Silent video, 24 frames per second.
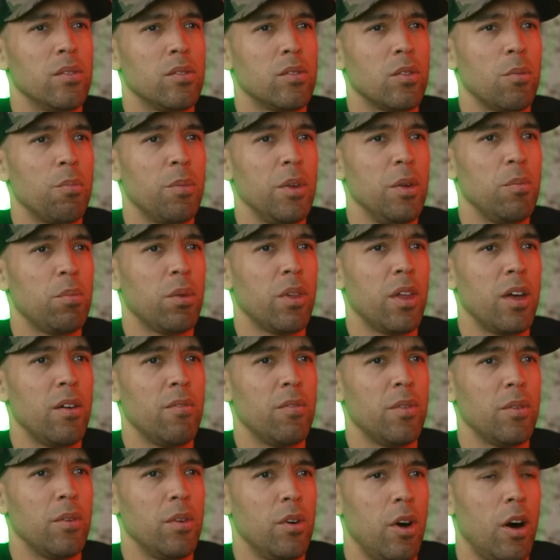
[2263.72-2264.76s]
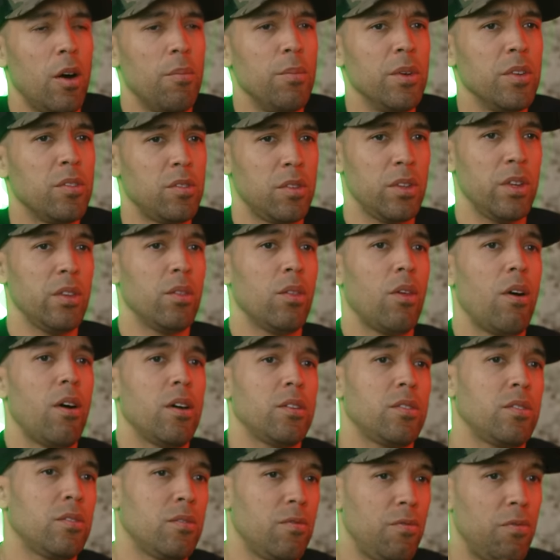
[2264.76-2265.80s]
so people have obviously
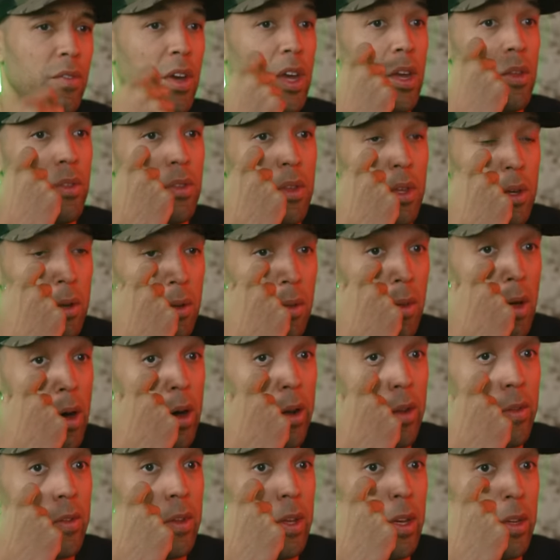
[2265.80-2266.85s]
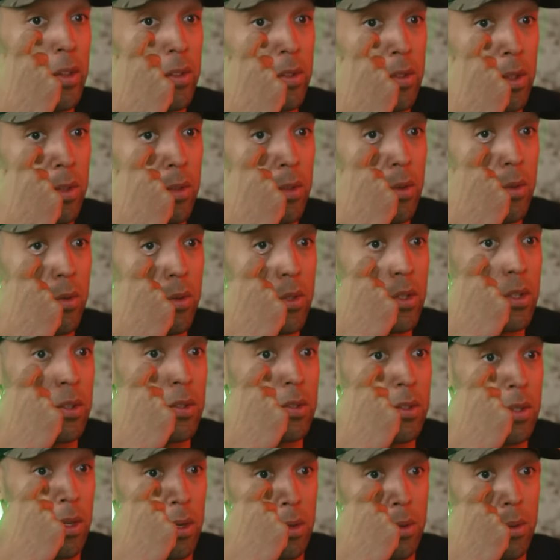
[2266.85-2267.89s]
lost faith in a lot of the
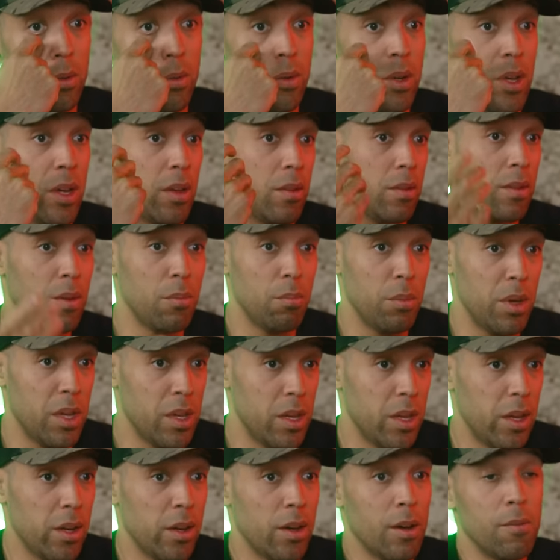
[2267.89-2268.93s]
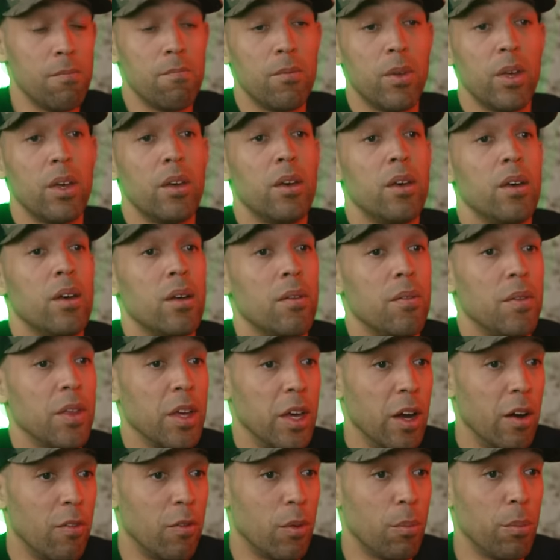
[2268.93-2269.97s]
institutions, including the media, the
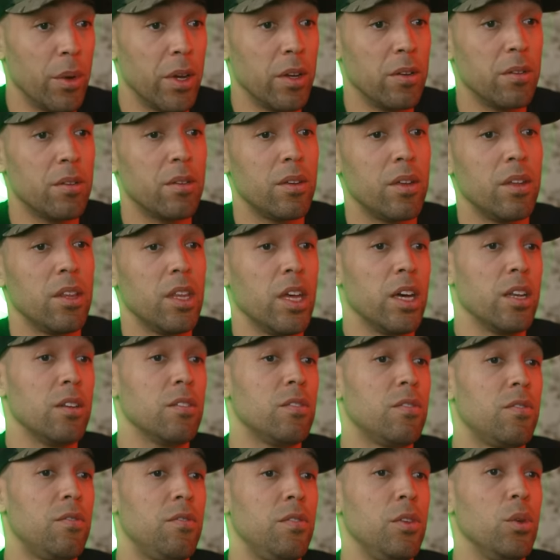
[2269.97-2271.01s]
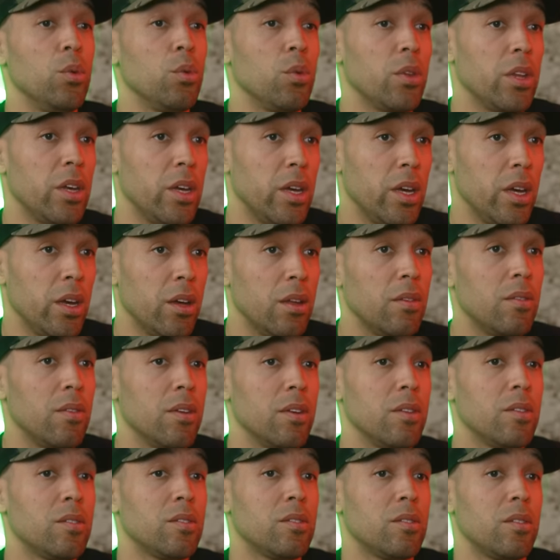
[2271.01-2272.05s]
government, and that is fueling
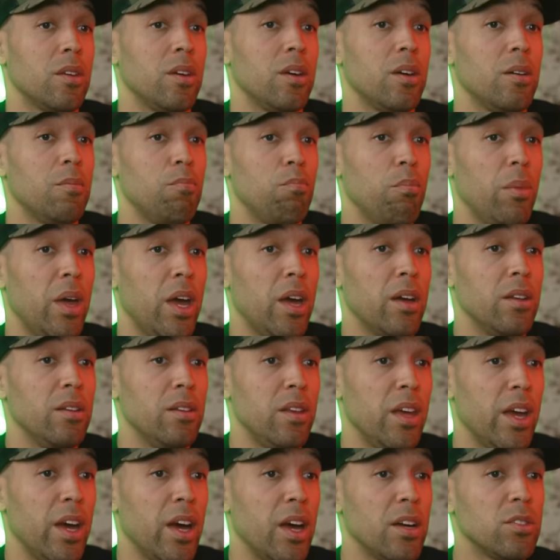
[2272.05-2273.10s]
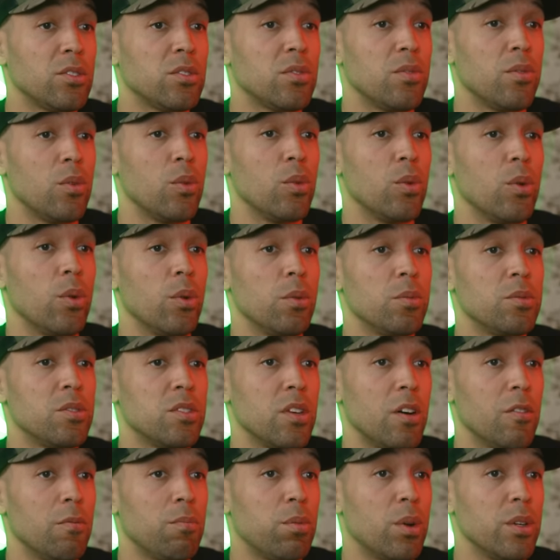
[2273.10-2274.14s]
this uh, mad dash for
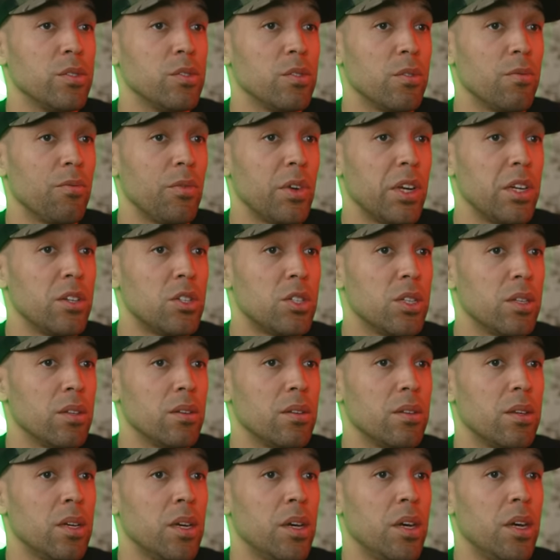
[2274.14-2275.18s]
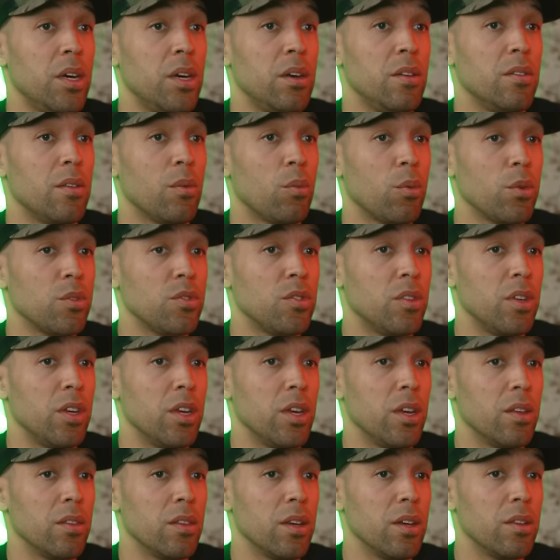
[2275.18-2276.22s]
self preservation that we're
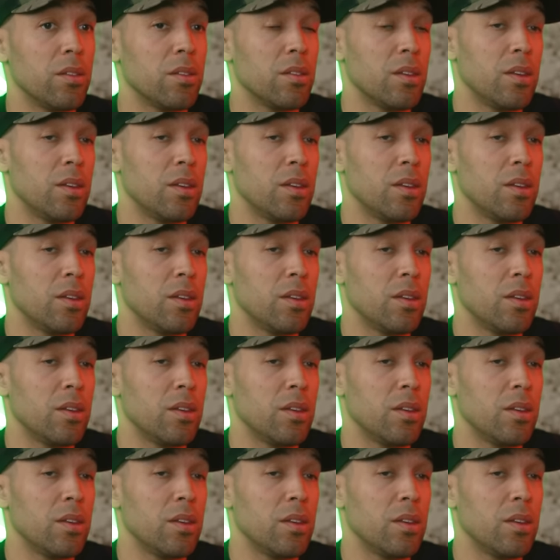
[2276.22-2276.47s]
seeing that